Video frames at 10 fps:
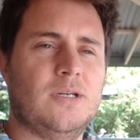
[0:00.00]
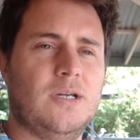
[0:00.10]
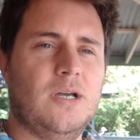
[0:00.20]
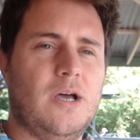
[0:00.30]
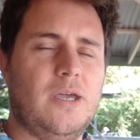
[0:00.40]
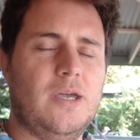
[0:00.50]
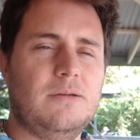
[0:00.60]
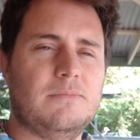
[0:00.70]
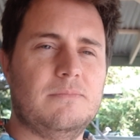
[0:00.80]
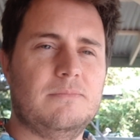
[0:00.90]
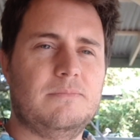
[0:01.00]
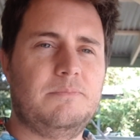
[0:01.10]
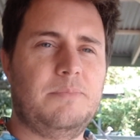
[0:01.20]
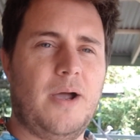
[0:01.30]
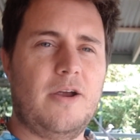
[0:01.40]
Oh yeah?
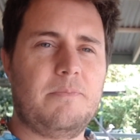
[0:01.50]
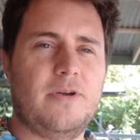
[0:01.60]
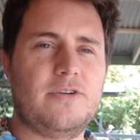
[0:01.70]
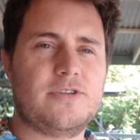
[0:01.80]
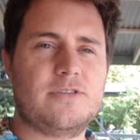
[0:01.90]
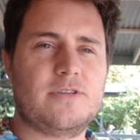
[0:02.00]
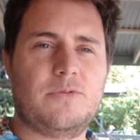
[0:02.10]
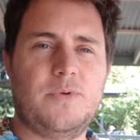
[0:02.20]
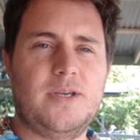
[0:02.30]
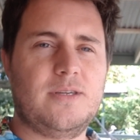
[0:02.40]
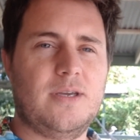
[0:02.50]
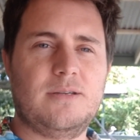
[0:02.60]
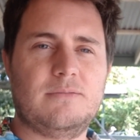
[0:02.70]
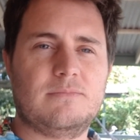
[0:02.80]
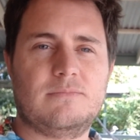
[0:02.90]
Pirate potions on a weekday?
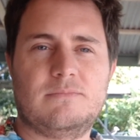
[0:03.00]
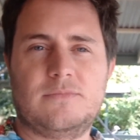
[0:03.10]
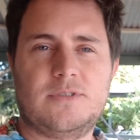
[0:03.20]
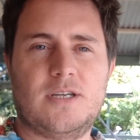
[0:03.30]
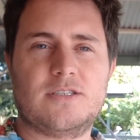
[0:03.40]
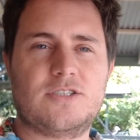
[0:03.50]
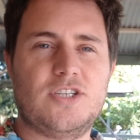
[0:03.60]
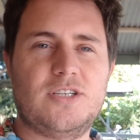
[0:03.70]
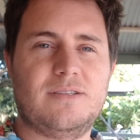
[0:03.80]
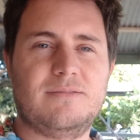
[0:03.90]
Sounds legit.